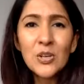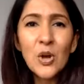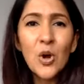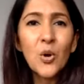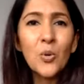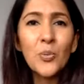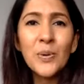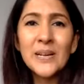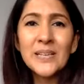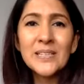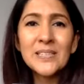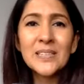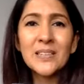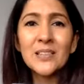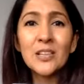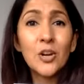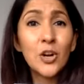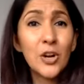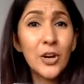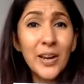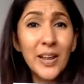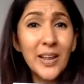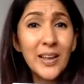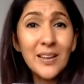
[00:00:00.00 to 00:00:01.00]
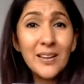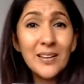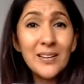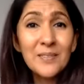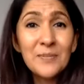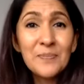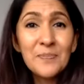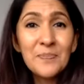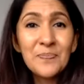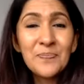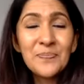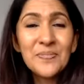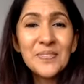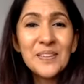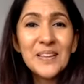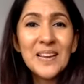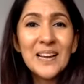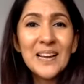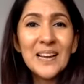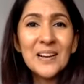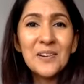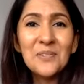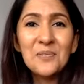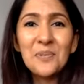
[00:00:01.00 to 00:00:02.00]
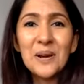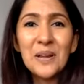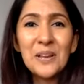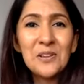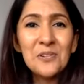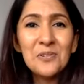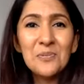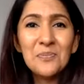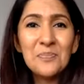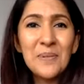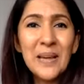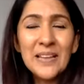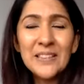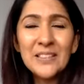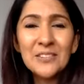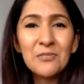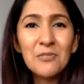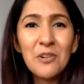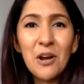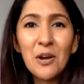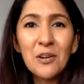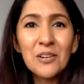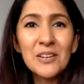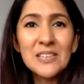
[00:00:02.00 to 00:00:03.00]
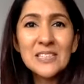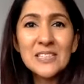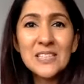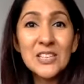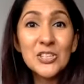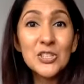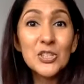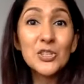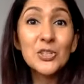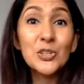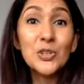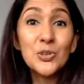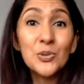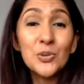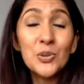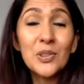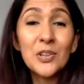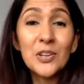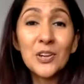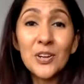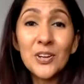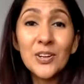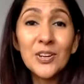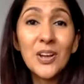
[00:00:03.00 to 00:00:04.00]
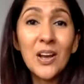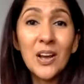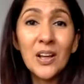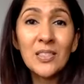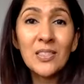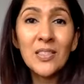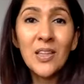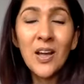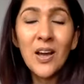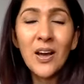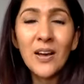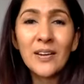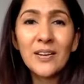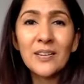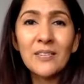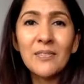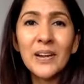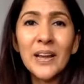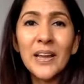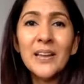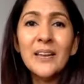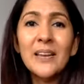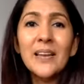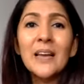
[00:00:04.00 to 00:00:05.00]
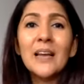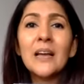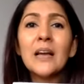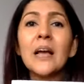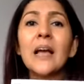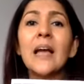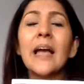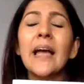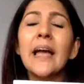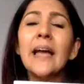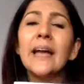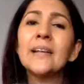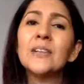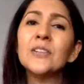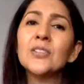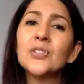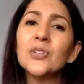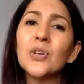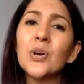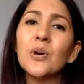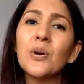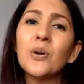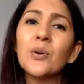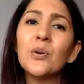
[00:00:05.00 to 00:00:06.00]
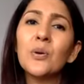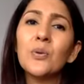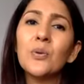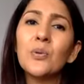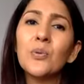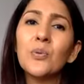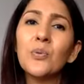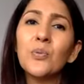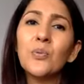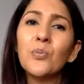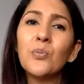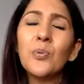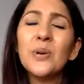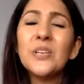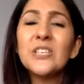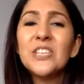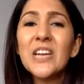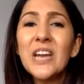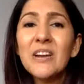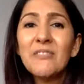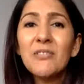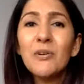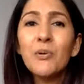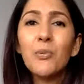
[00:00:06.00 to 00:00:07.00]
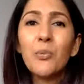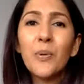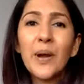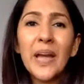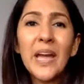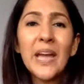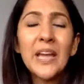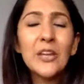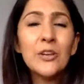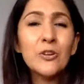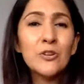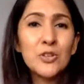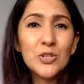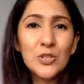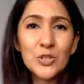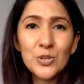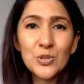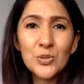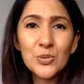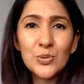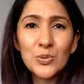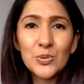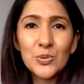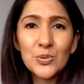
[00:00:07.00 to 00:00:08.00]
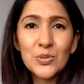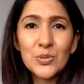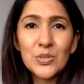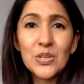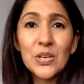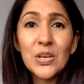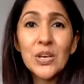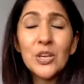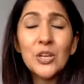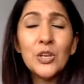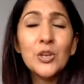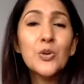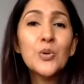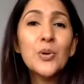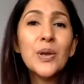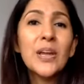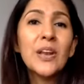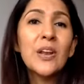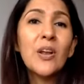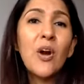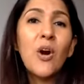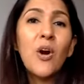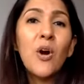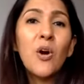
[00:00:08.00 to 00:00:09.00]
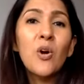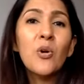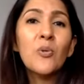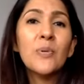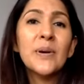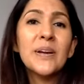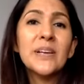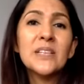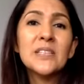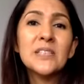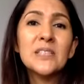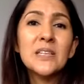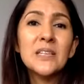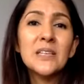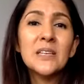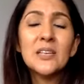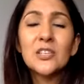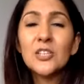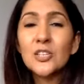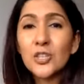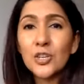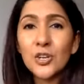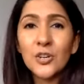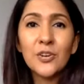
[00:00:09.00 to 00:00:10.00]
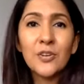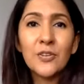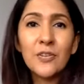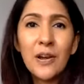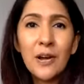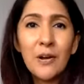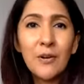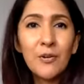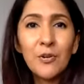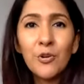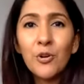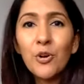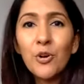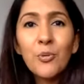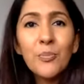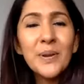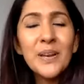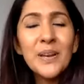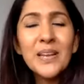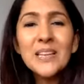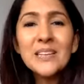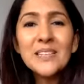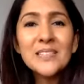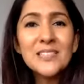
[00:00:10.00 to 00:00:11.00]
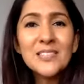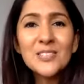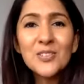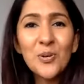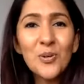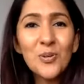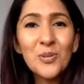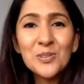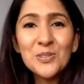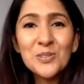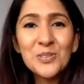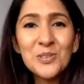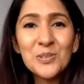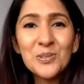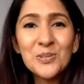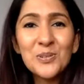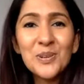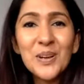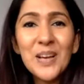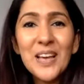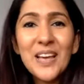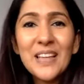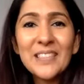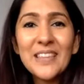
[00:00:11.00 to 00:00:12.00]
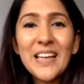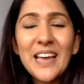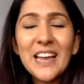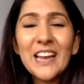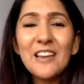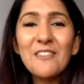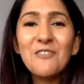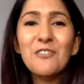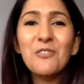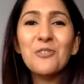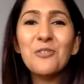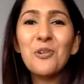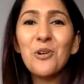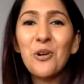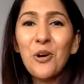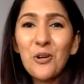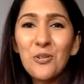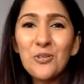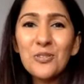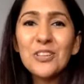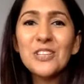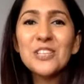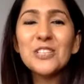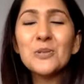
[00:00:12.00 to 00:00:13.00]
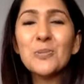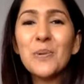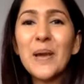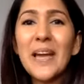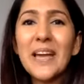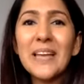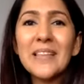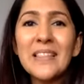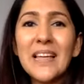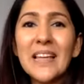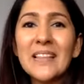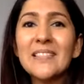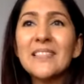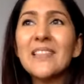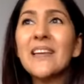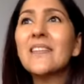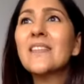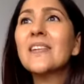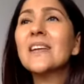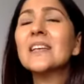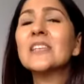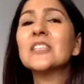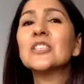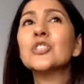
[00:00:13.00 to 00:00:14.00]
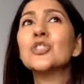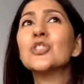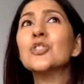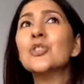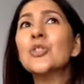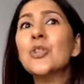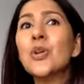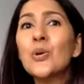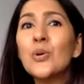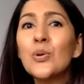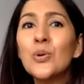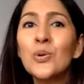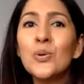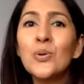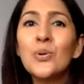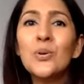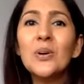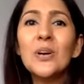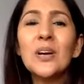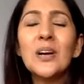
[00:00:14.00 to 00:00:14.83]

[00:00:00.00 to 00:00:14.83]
always learning. When you make the wrong decision, you learn a lot, right? And so whichever way you choose, you can always turn around. Nobody's told you that if you go this way, then there is no,